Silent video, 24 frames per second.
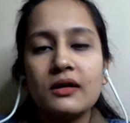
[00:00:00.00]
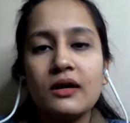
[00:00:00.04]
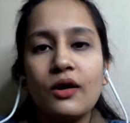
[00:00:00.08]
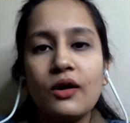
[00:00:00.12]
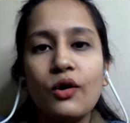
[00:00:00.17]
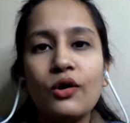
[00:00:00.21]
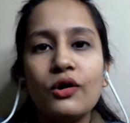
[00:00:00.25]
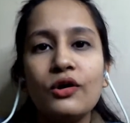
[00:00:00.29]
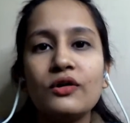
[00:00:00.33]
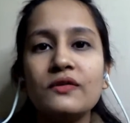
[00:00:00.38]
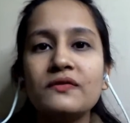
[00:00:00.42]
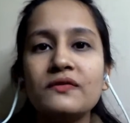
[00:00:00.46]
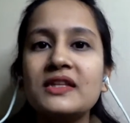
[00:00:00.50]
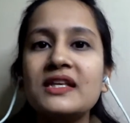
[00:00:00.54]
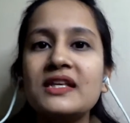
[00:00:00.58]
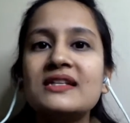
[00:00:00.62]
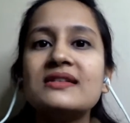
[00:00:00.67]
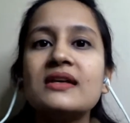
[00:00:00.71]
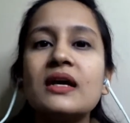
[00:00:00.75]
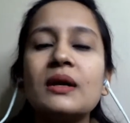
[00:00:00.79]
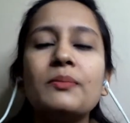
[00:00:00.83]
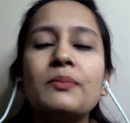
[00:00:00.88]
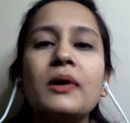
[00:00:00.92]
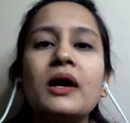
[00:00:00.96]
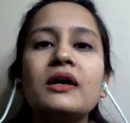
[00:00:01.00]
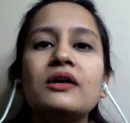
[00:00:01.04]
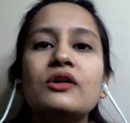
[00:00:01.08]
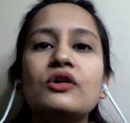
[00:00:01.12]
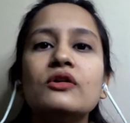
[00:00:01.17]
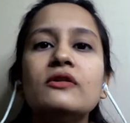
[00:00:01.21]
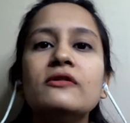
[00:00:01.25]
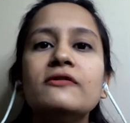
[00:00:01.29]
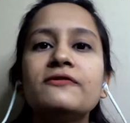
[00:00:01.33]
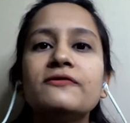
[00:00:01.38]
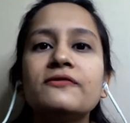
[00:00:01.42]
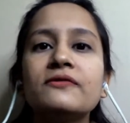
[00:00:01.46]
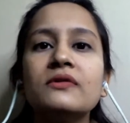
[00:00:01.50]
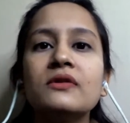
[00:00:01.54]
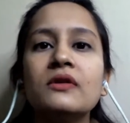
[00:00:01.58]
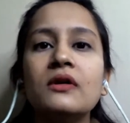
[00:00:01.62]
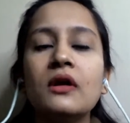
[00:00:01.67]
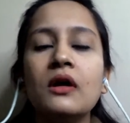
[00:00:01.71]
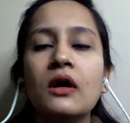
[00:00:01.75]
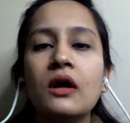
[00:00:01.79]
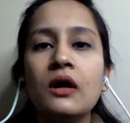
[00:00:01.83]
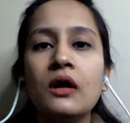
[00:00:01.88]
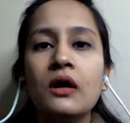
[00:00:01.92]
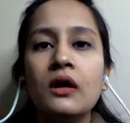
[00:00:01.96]
All of these are part
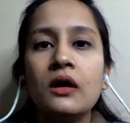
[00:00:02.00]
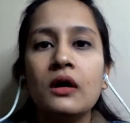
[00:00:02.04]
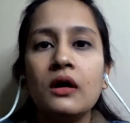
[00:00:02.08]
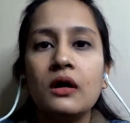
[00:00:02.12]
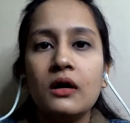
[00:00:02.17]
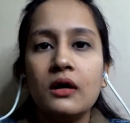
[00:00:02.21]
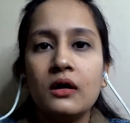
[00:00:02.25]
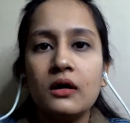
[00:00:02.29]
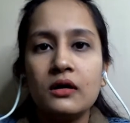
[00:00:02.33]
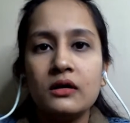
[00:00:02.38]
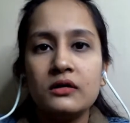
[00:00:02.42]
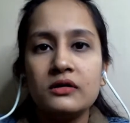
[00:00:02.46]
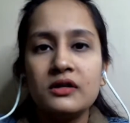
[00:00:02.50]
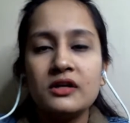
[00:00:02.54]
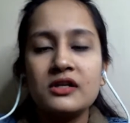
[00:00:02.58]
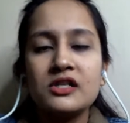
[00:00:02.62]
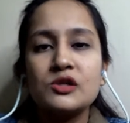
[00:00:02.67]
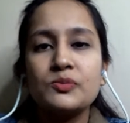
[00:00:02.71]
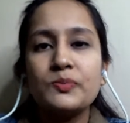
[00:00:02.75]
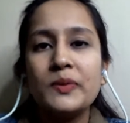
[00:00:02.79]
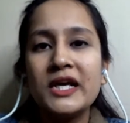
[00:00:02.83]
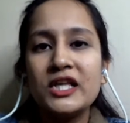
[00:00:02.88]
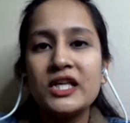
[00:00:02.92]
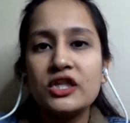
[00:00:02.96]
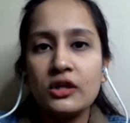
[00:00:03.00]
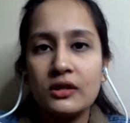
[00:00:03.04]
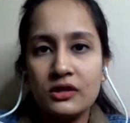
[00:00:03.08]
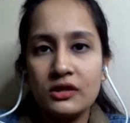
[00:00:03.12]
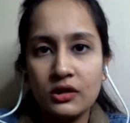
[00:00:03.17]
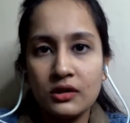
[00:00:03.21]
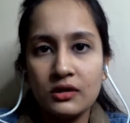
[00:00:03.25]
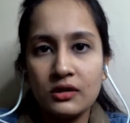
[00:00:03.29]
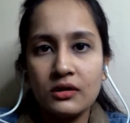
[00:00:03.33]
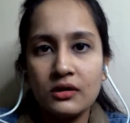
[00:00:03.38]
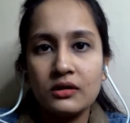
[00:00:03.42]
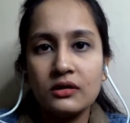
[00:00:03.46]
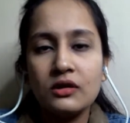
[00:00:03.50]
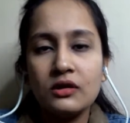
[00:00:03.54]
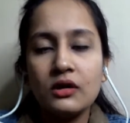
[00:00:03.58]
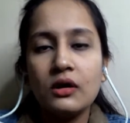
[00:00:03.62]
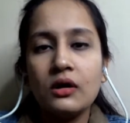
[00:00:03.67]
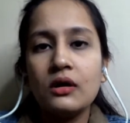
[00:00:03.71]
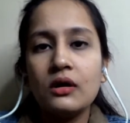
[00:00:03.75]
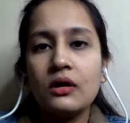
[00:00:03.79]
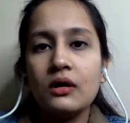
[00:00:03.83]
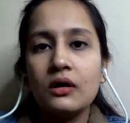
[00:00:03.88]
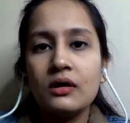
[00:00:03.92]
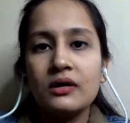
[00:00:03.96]
of the speech engine,
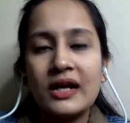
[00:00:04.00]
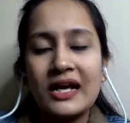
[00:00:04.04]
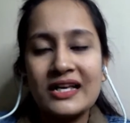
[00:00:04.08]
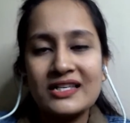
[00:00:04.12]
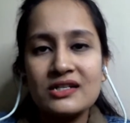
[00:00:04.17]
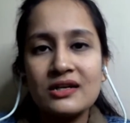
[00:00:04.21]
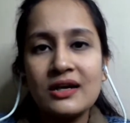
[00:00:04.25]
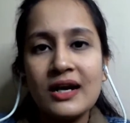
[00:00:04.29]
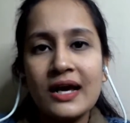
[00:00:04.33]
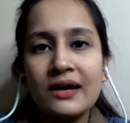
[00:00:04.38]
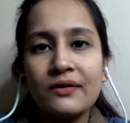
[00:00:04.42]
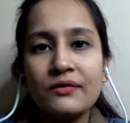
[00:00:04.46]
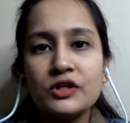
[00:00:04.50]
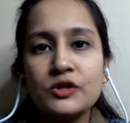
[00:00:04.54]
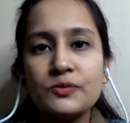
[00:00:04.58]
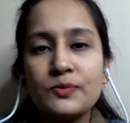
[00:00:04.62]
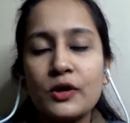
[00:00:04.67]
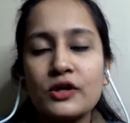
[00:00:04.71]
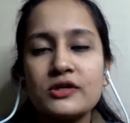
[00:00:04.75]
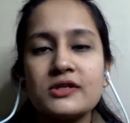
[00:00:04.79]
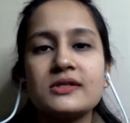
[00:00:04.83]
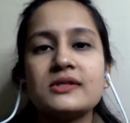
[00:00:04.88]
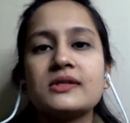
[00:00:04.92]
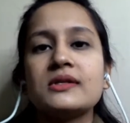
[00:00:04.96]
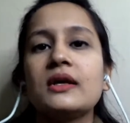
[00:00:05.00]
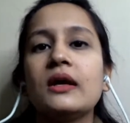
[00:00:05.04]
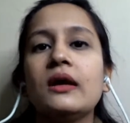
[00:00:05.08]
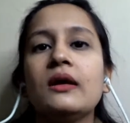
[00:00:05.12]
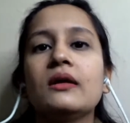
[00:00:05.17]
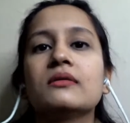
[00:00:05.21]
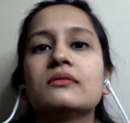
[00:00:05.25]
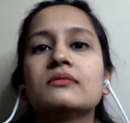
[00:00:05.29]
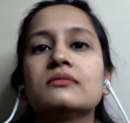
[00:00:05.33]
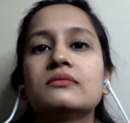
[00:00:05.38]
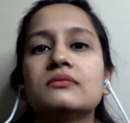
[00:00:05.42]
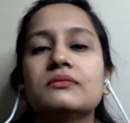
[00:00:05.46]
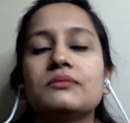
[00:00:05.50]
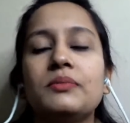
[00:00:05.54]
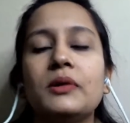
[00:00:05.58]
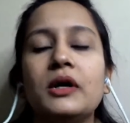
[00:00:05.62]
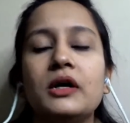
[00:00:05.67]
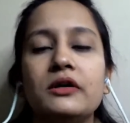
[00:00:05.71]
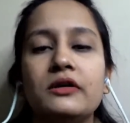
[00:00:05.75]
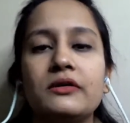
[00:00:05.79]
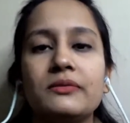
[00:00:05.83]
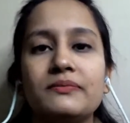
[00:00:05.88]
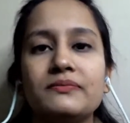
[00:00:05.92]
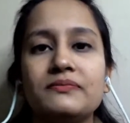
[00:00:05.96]
the natural language processing
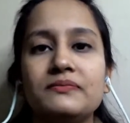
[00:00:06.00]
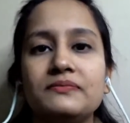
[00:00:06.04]
part.